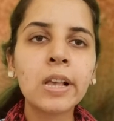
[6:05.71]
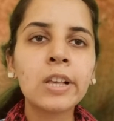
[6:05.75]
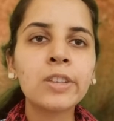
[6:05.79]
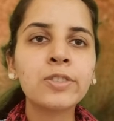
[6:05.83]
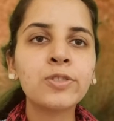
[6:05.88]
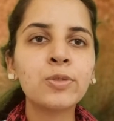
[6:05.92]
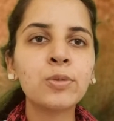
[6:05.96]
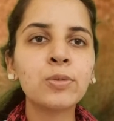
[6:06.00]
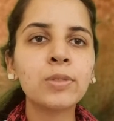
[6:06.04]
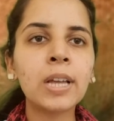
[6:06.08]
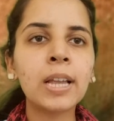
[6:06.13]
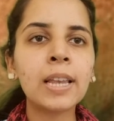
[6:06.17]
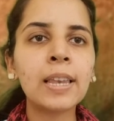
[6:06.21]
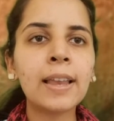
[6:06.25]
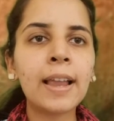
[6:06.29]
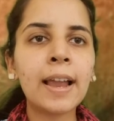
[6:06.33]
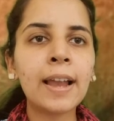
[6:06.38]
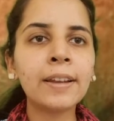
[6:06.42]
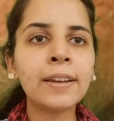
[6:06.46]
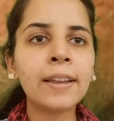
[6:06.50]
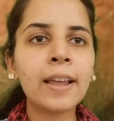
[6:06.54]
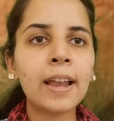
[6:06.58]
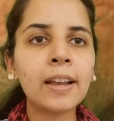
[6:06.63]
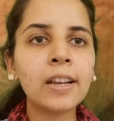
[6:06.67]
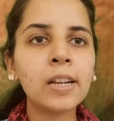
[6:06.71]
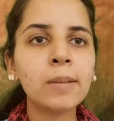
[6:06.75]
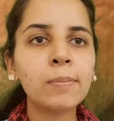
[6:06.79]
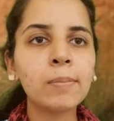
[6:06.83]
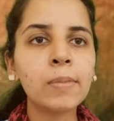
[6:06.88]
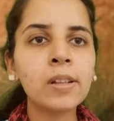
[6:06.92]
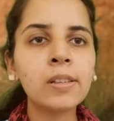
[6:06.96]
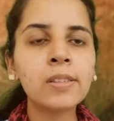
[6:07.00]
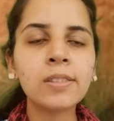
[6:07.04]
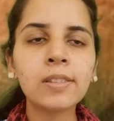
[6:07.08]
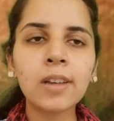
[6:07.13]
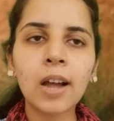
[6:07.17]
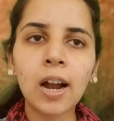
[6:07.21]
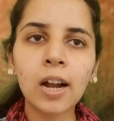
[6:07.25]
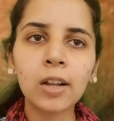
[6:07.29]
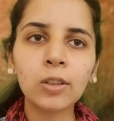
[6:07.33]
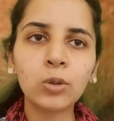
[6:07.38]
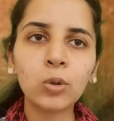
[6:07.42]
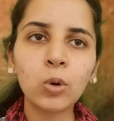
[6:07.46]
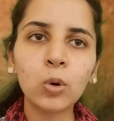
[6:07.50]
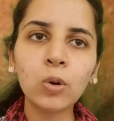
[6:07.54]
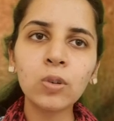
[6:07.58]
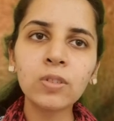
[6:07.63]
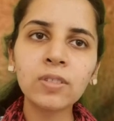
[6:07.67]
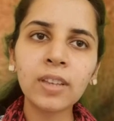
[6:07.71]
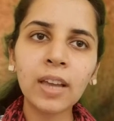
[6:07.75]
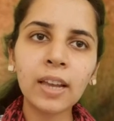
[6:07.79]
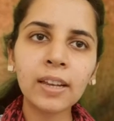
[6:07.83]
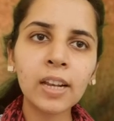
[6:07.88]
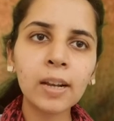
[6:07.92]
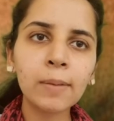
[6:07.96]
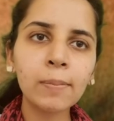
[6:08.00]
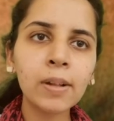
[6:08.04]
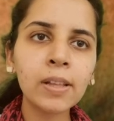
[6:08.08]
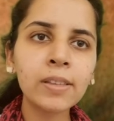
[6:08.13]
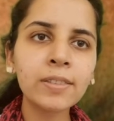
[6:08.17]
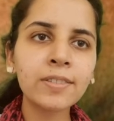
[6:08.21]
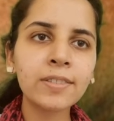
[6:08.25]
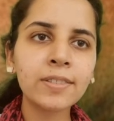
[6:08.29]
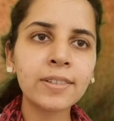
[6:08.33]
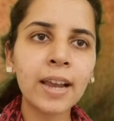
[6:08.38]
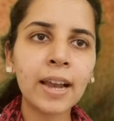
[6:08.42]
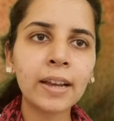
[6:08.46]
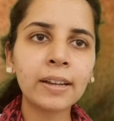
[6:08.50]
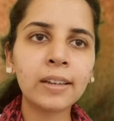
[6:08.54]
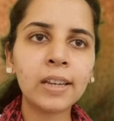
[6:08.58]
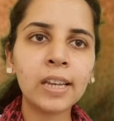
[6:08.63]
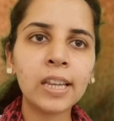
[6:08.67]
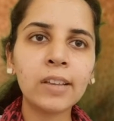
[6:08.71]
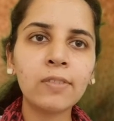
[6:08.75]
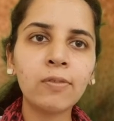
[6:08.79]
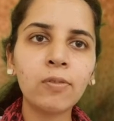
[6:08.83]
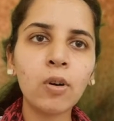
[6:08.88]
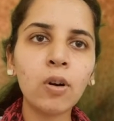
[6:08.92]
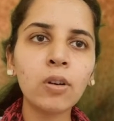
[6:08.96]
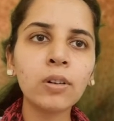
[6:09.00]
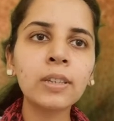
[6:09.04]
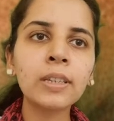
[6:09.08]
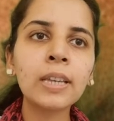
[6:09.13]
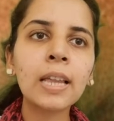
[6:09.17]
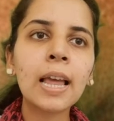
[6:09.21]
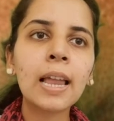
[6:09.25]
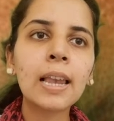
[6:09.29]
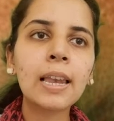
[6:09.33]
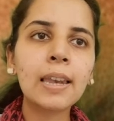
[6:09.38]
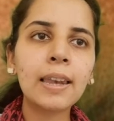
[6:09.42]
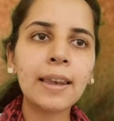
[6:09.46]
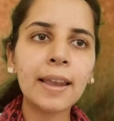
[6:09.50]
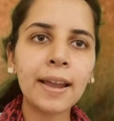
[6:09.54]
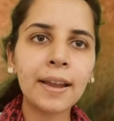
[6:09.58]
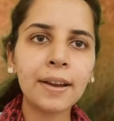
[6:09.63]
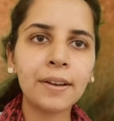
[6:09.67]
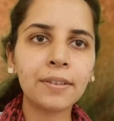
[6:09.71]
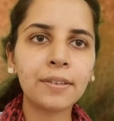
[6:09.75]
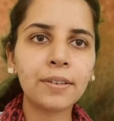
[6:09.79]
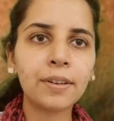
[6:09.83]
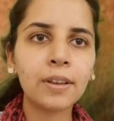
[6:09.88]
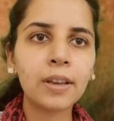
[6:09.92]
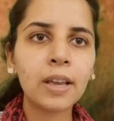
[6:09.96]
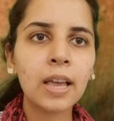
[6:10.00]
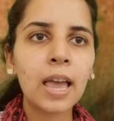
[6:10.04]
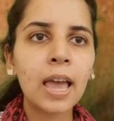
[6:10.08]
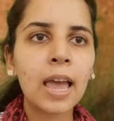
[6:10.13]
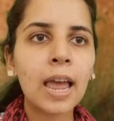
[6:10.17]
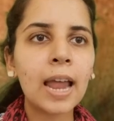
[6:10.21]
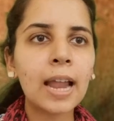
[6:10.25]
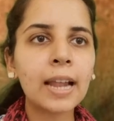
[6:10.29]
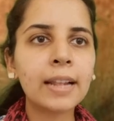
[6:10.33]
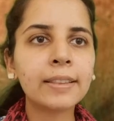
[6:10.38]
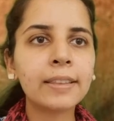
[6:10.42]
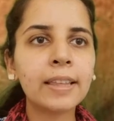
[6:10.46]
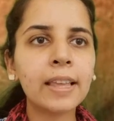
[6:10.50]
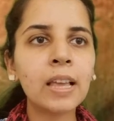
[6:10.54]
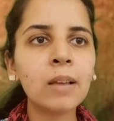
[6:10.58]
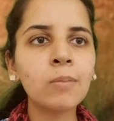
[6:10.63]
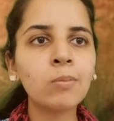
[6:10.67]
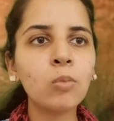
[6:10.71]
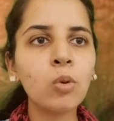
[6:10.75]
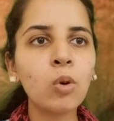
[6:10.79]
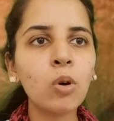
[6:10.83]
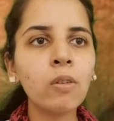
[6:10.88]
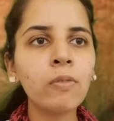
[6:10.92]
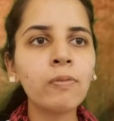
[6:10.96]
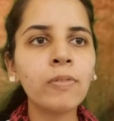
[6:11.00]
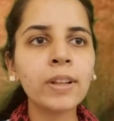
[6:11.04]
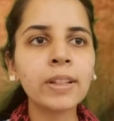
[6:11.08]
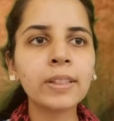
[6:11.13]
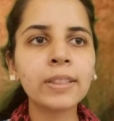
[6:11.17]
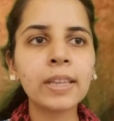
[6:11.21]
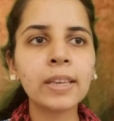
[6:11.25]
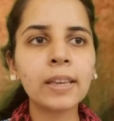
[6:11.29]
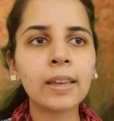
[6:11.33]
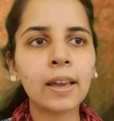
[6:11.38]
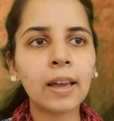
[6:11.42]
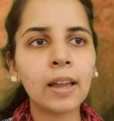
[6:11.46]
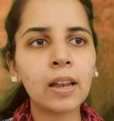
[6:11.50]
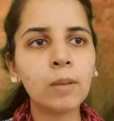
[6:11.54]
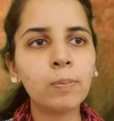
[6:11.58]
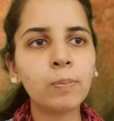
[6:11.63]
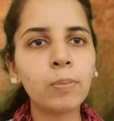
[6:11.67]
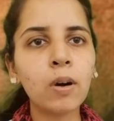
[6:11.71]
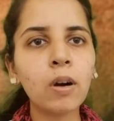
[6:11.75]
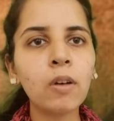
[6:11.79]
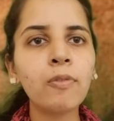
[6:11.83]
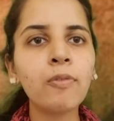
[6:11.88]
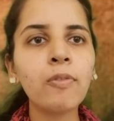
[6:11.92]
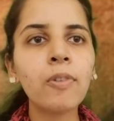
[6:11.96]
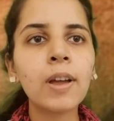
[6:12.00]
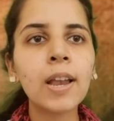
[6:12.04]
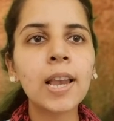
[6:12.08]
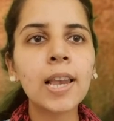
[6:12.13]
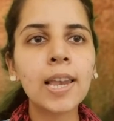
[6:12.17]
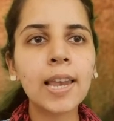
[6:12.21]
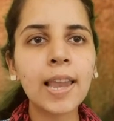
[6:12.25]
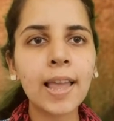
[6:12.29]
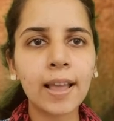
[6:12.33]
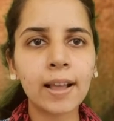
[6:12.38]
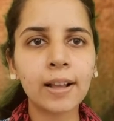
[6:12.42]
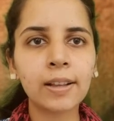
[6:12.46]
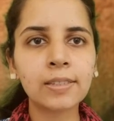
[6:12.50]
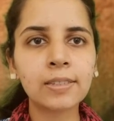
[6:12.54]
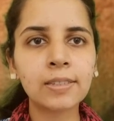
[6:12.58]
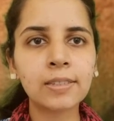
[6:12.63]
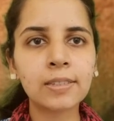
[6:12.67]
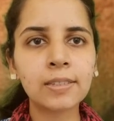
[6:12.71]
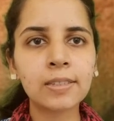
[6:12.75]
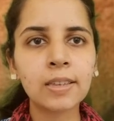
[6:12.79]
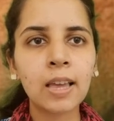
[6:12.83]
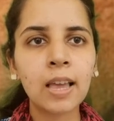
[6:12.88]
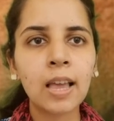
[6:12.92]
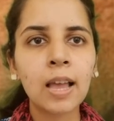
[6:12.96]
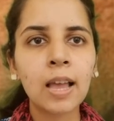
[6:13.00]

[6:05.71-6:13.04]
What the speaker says: So the land animals are those animals that live on land and they move with the help of legs.